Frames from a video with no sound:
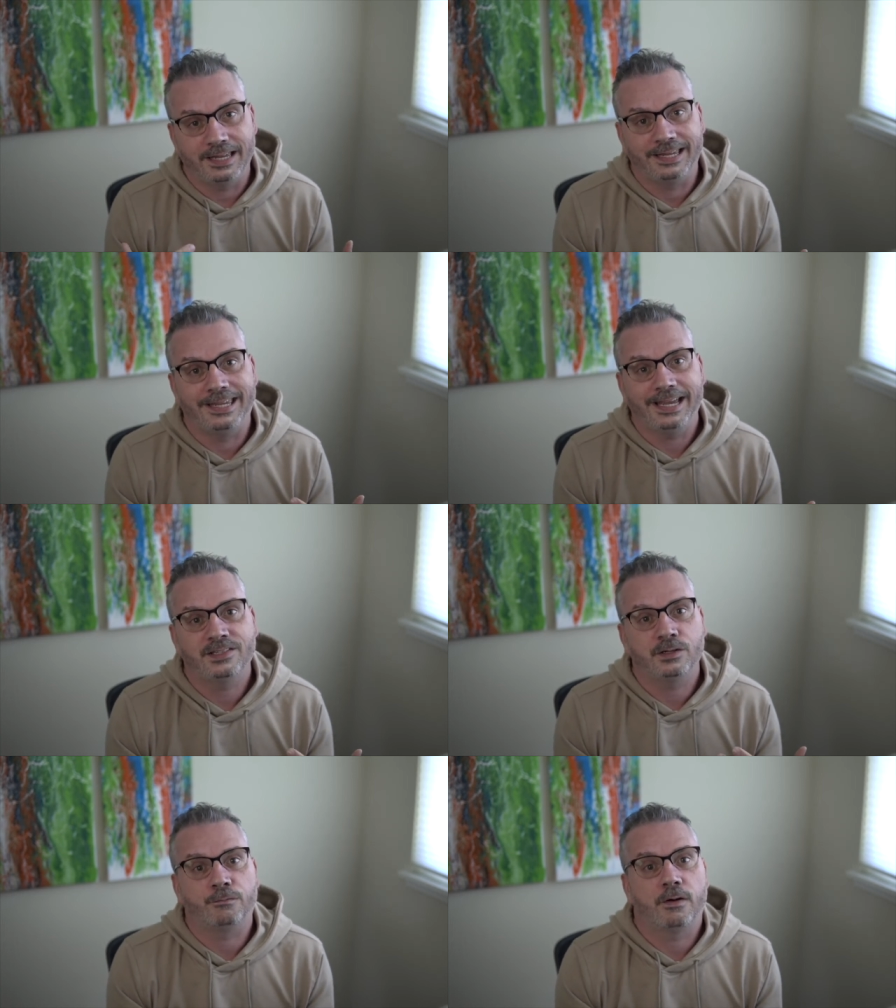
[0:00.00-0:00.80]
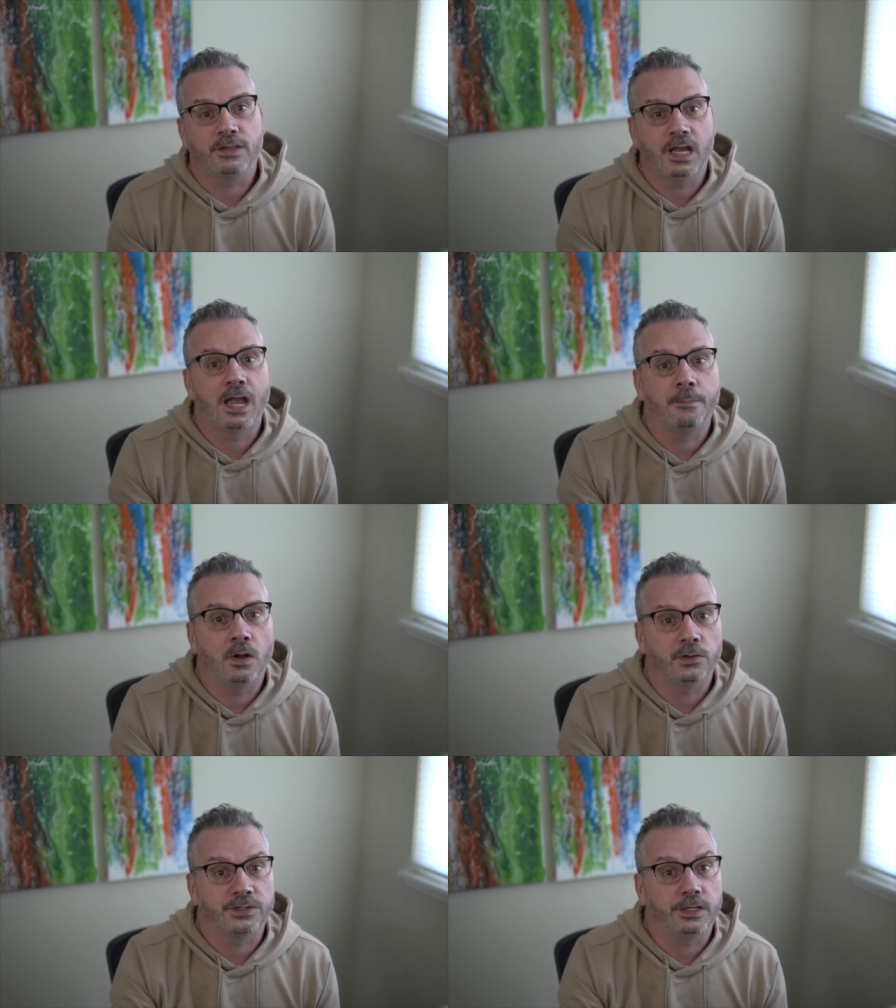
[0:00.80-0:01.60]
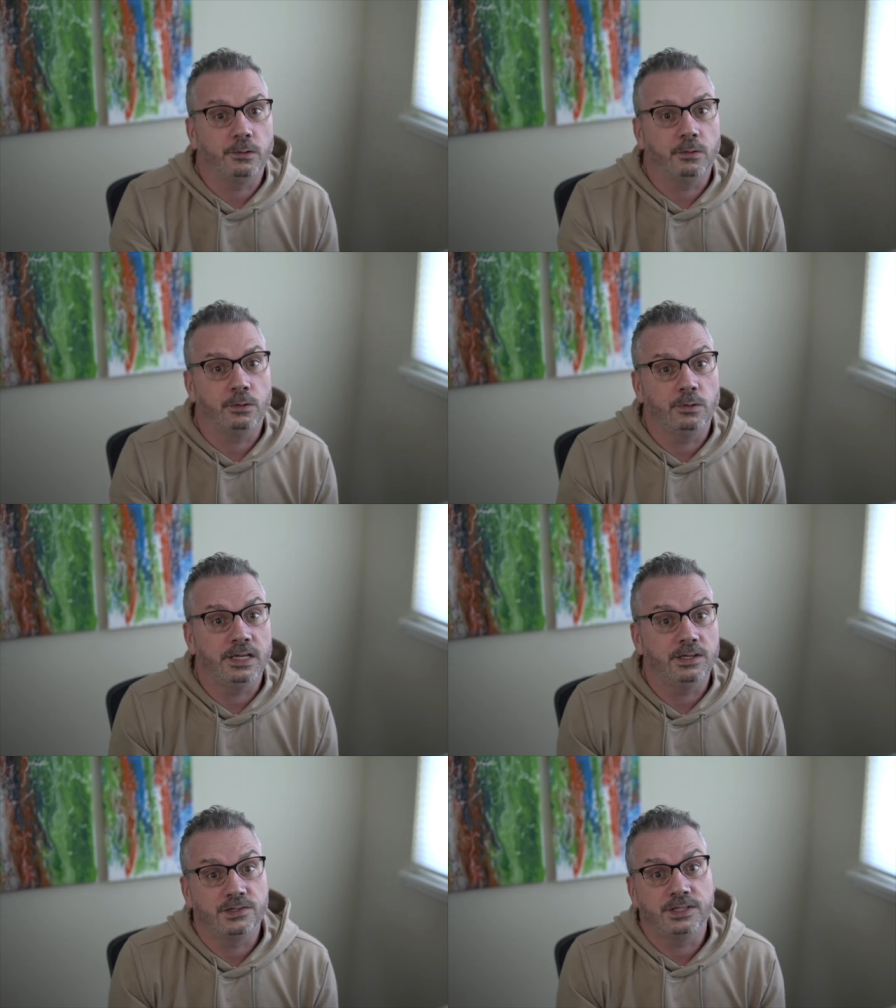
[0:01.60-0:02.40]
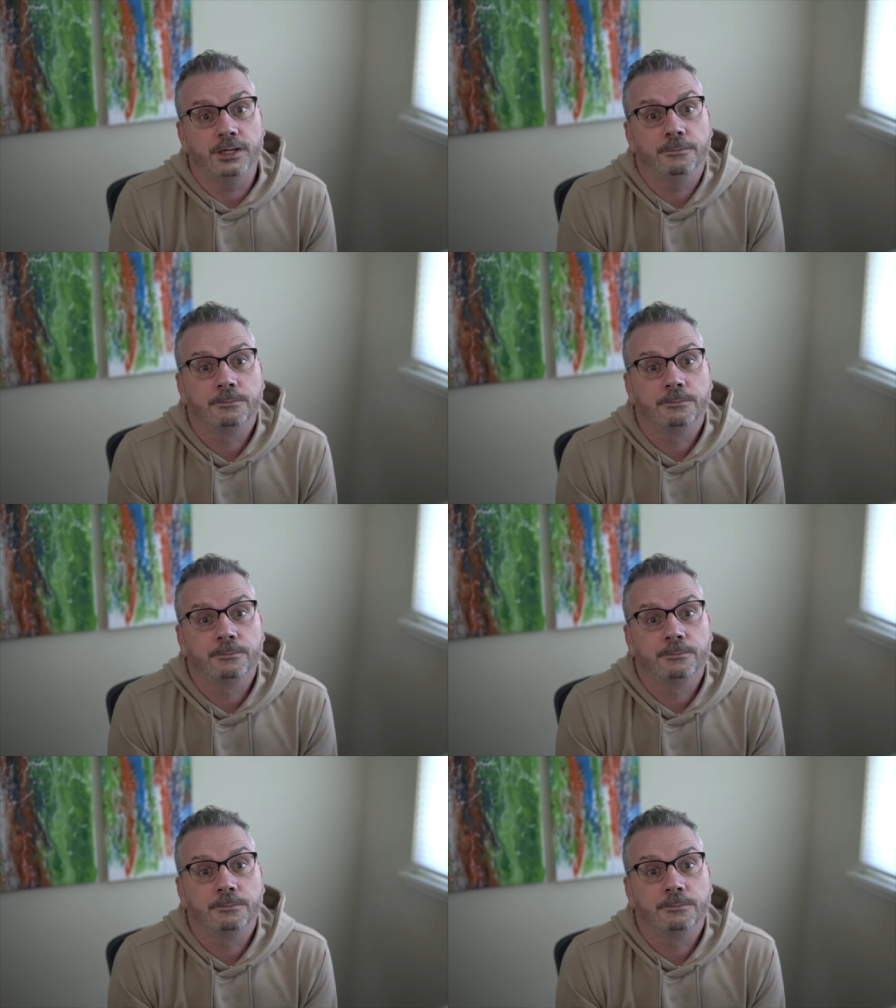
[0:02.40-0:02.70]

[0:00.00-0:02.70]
gets in front of the eyeballs that you need to see it.